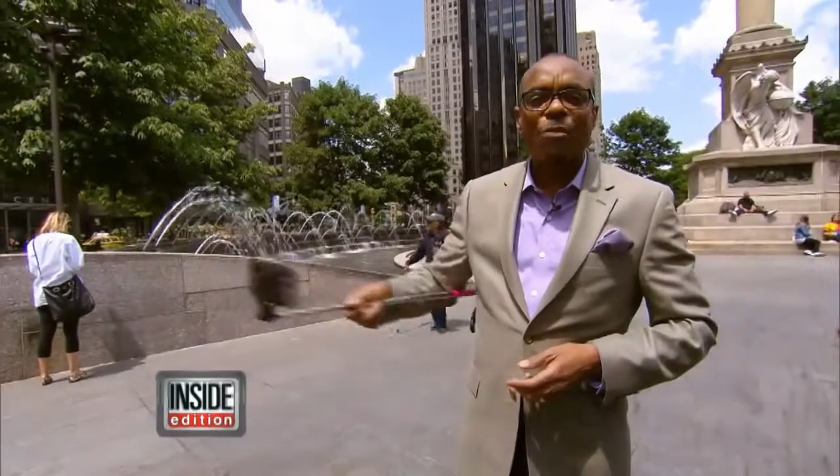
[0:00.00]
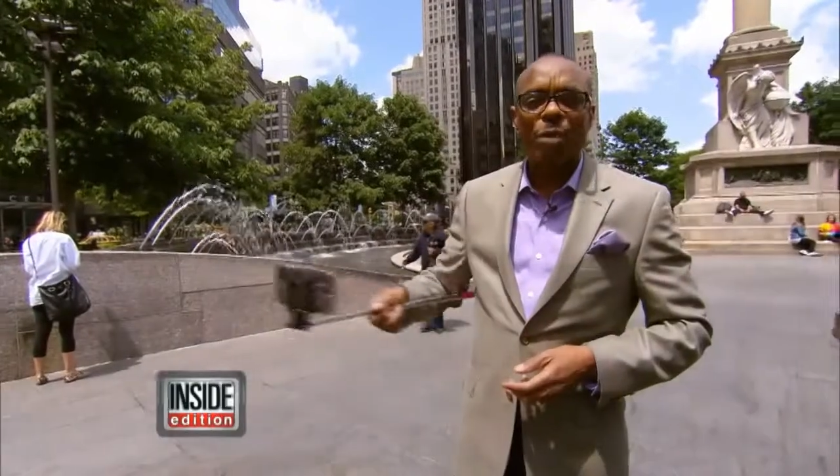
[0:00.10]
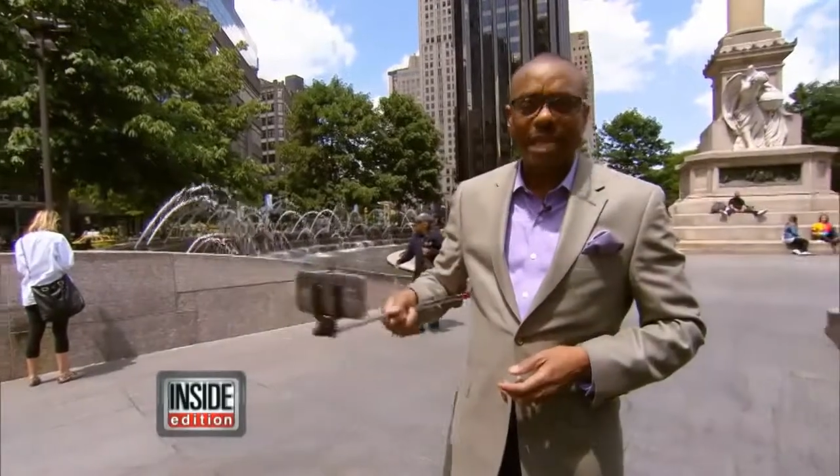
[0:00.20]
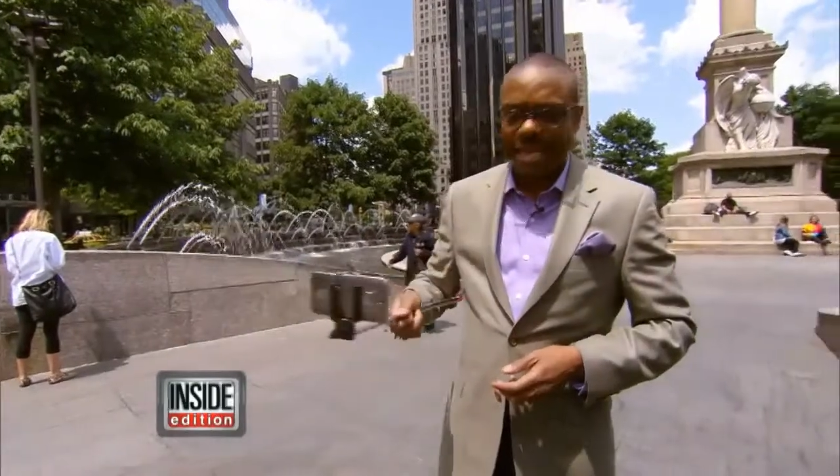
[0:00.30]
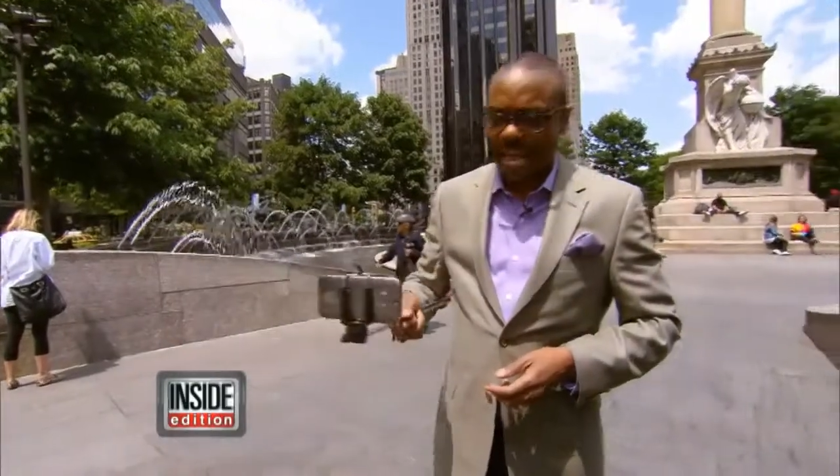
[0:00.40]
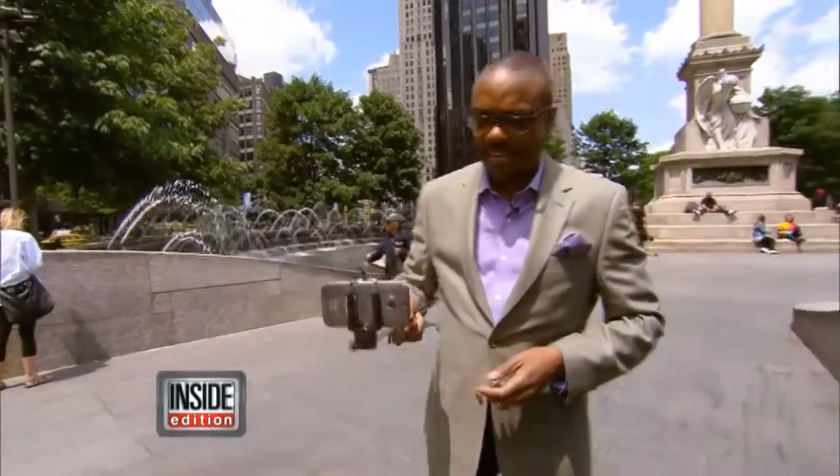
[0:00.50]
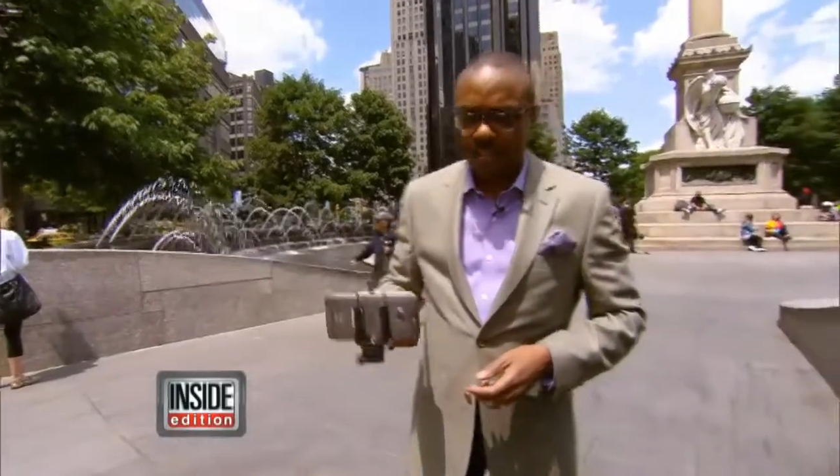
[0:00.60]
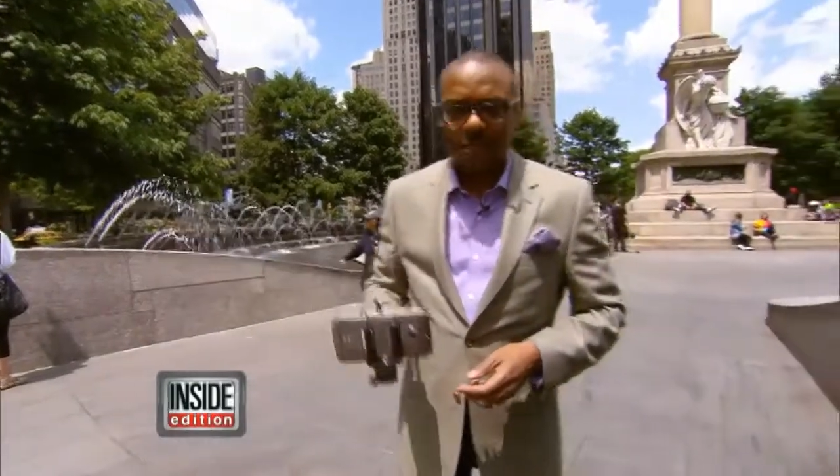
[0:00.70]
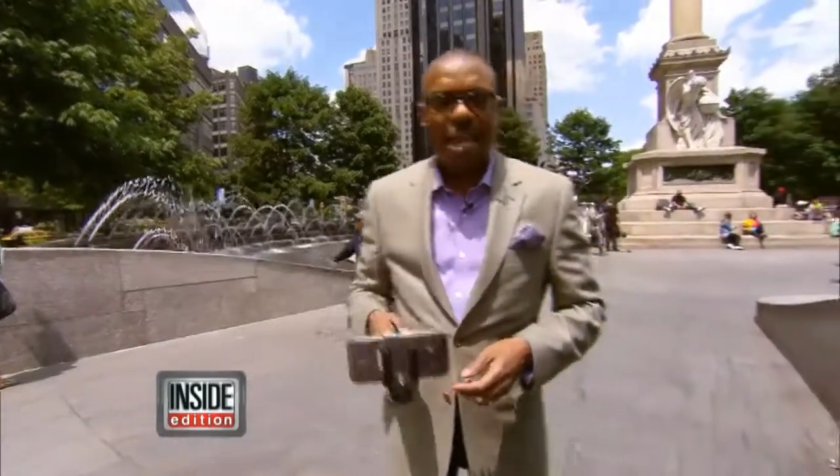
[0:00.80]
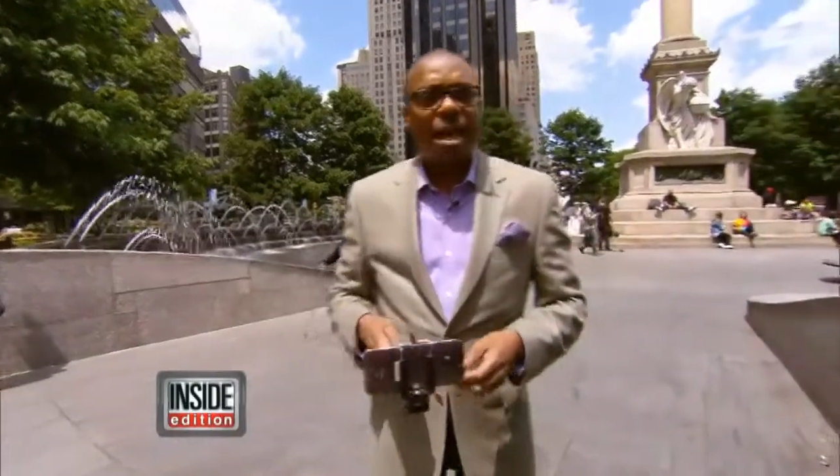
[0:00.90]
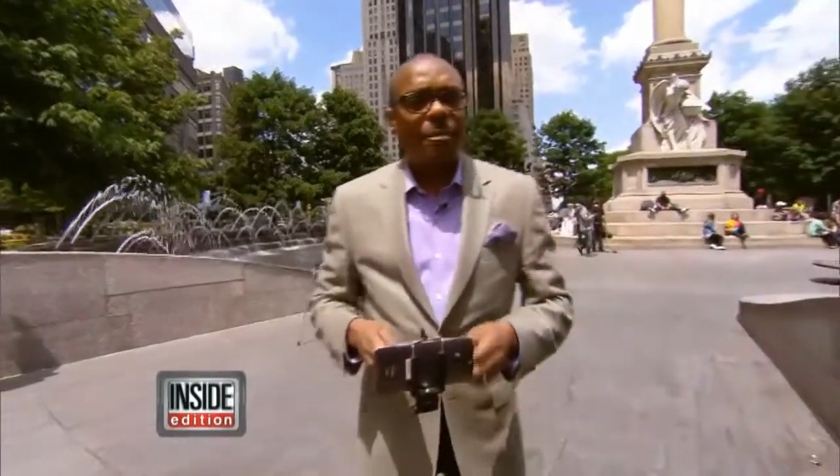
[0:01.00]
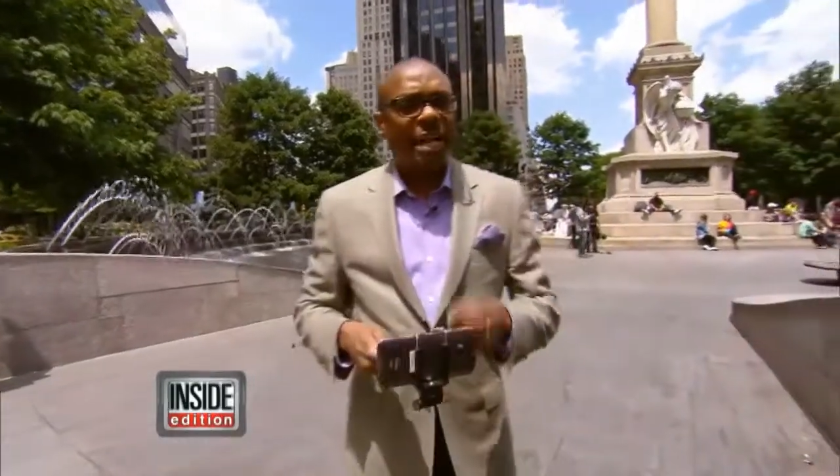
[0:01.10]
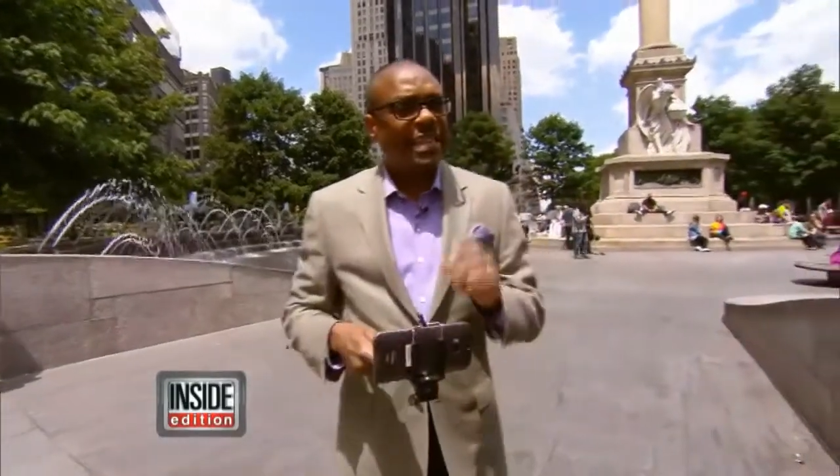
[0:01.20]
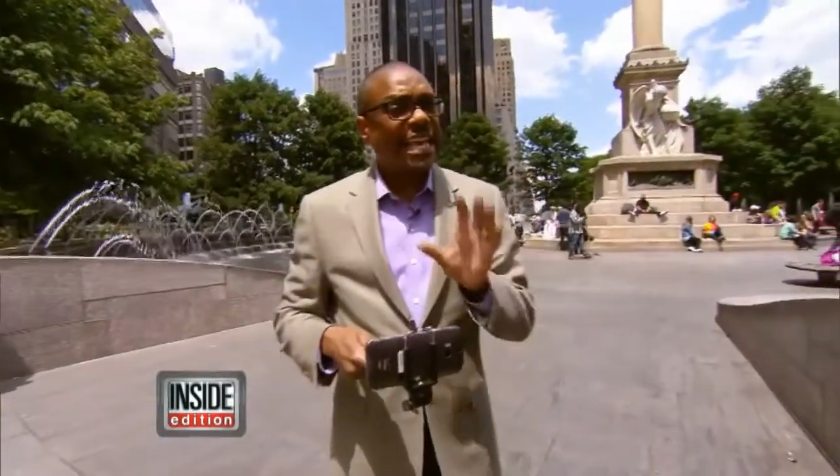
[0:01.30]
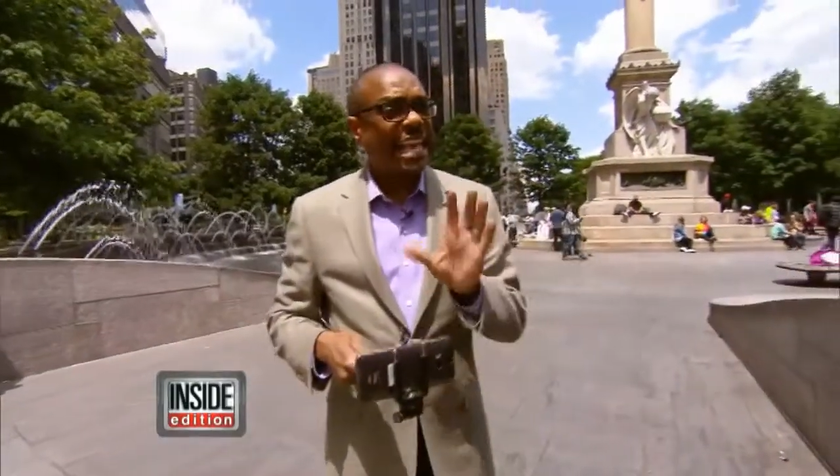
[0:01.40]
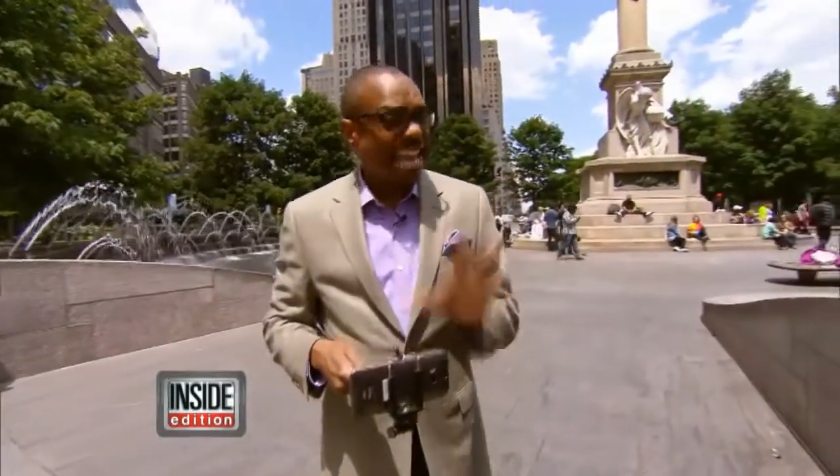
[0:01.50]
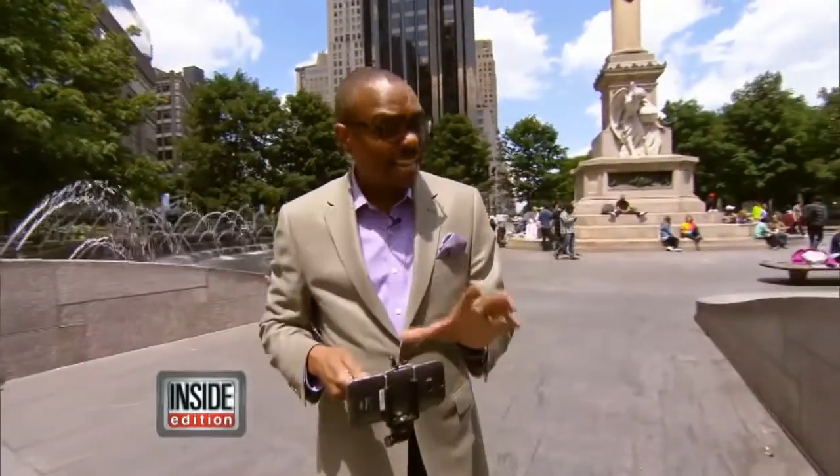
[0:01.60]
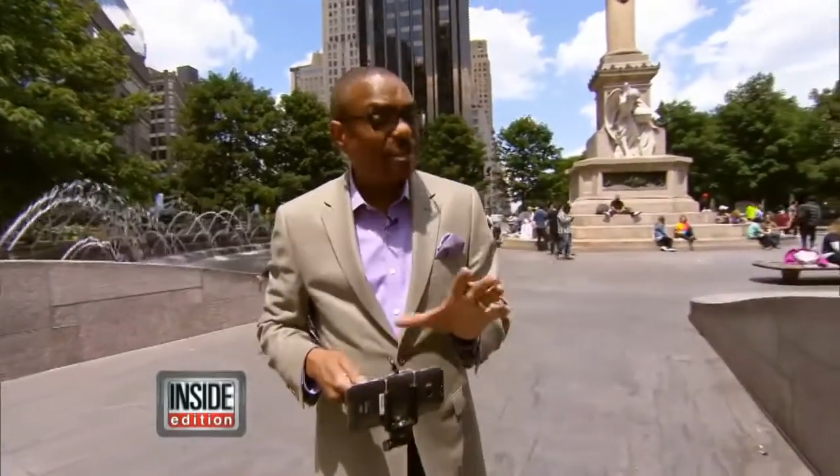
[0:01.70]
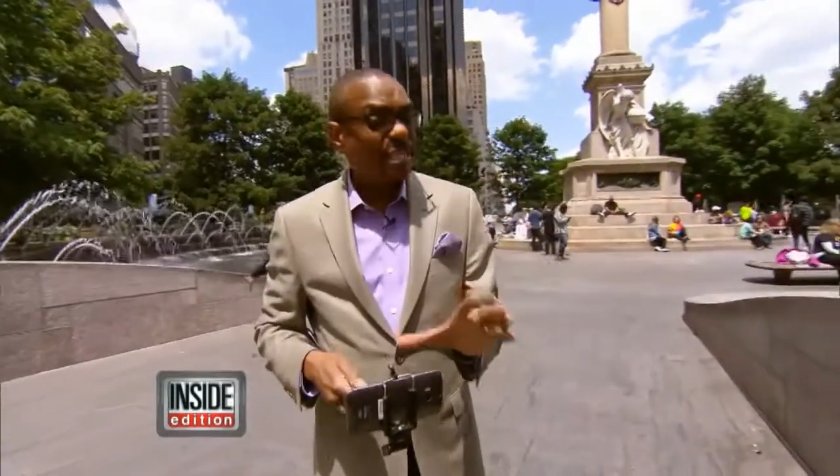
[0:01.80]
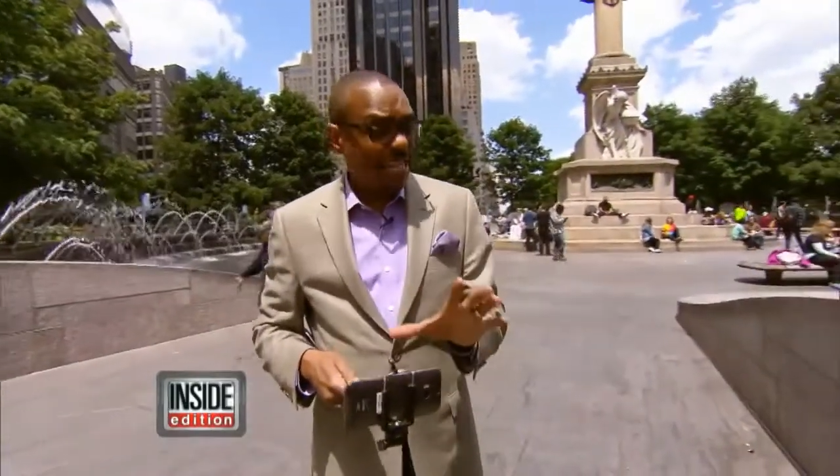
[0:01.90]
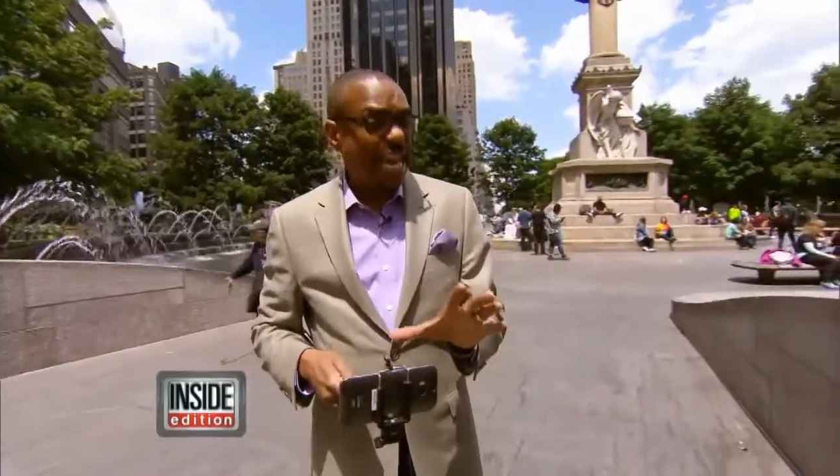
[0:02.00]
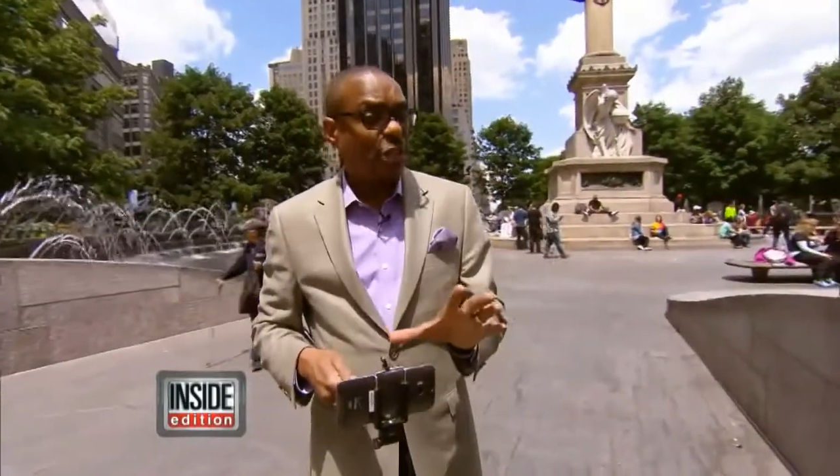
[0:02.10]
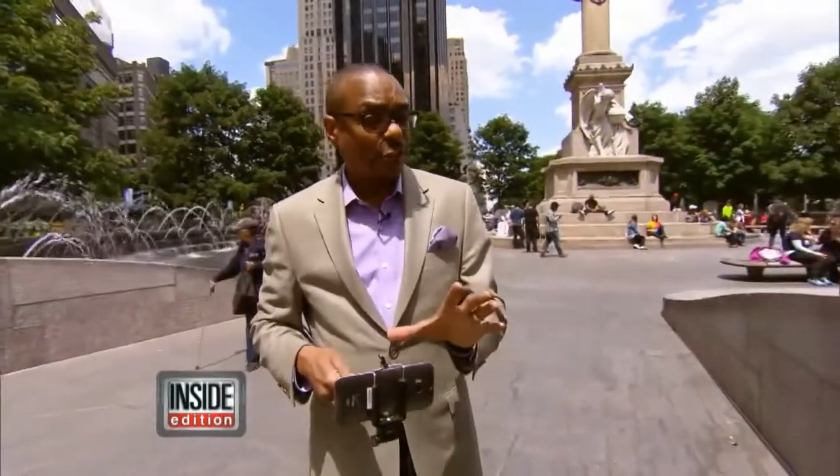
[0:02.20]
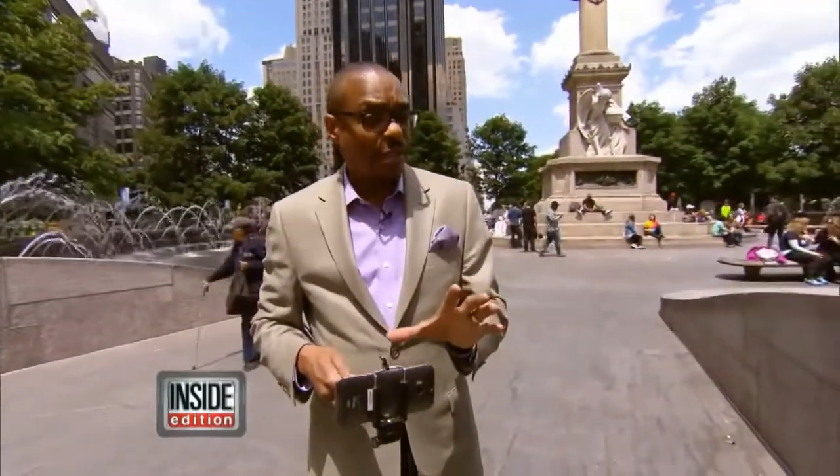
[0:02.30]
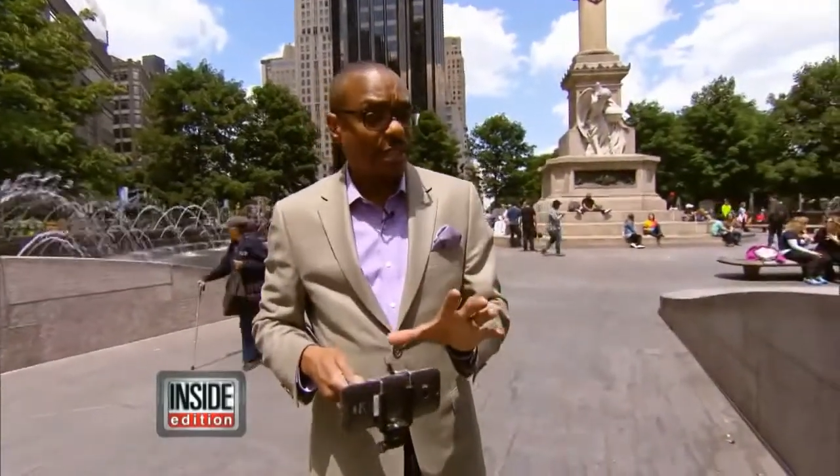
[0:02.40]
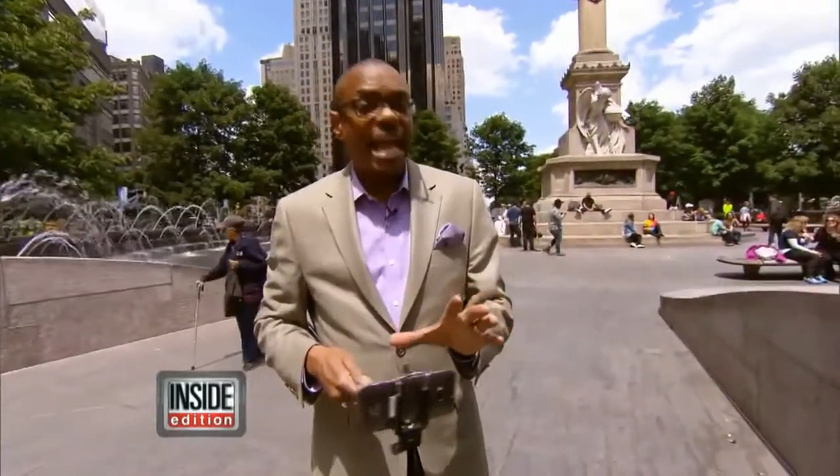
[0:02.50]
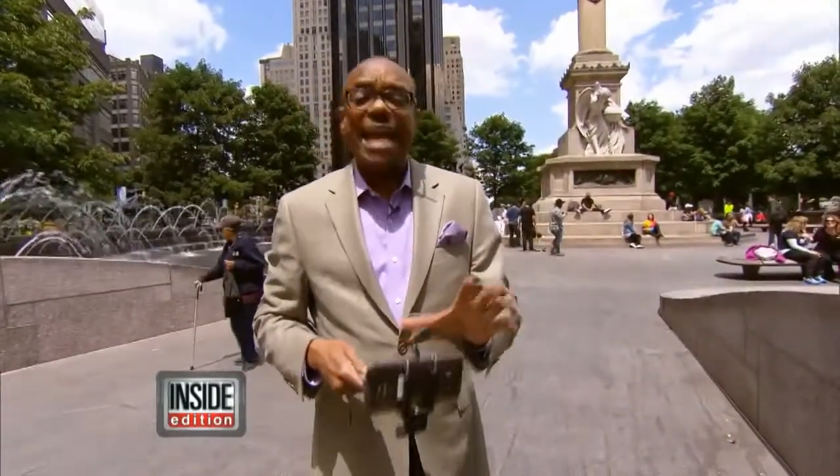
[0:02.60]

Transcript: weekend but they can be dangerous,